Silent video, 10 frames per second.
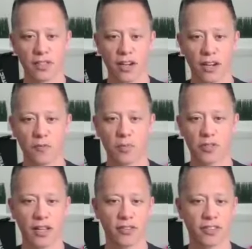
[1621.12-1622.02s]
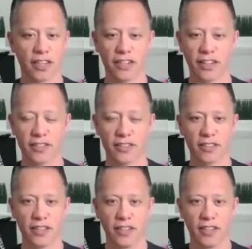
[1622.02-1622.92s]
tears, patellar tendonitis,
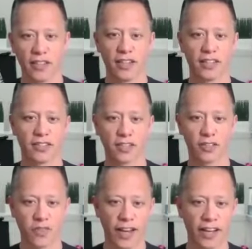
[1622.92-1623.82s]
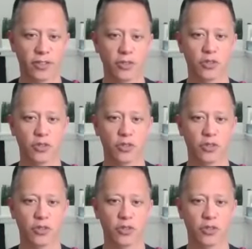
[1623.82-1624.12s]
and discuss factors